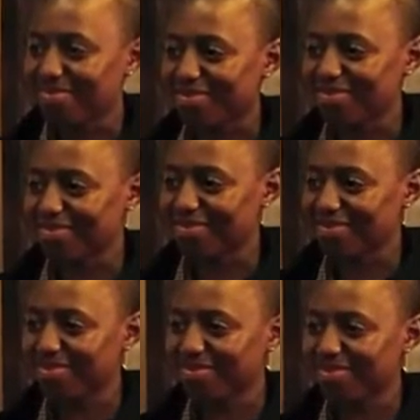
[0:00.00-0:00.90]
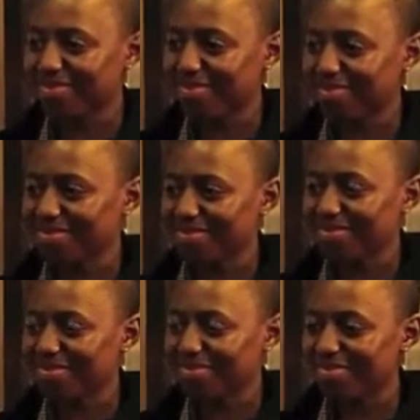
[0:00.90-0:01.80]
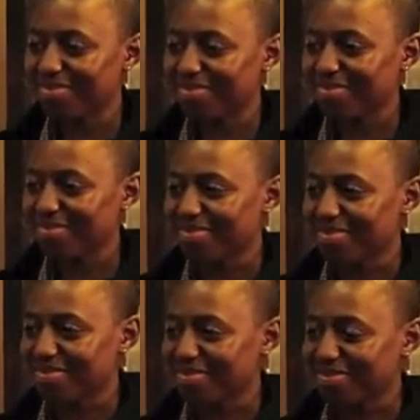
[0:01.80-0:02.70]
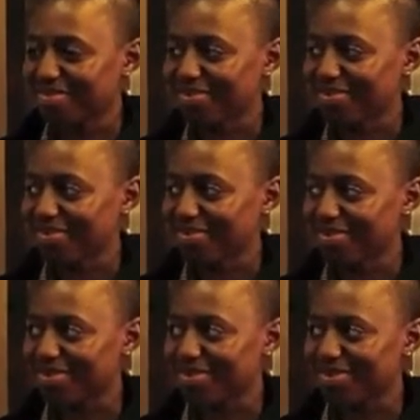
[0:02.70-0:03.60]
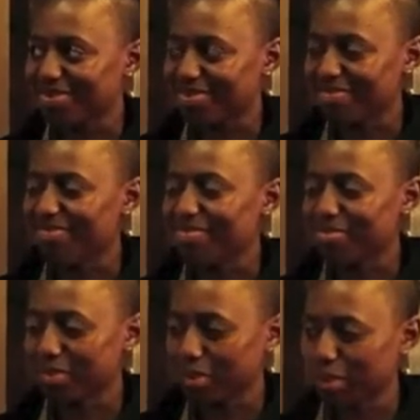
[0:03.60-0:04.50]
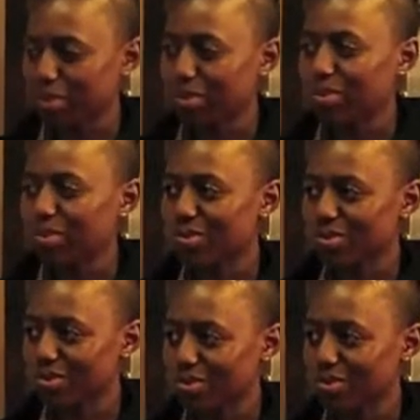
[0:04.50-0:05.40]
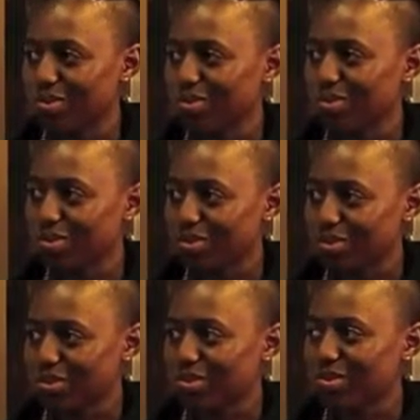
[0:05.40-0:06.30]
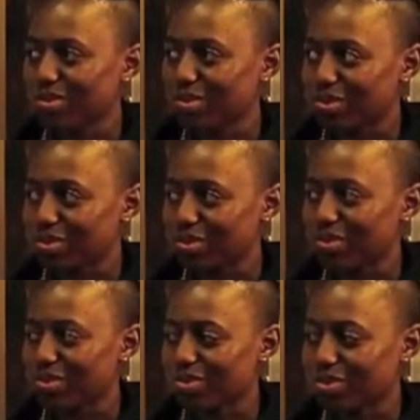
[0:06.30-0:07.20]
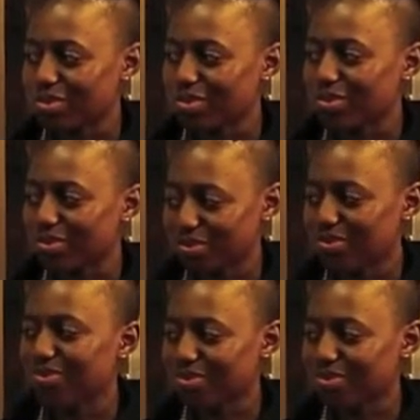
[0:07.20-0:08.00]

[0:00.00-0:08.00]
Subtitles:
The person shown says nothing.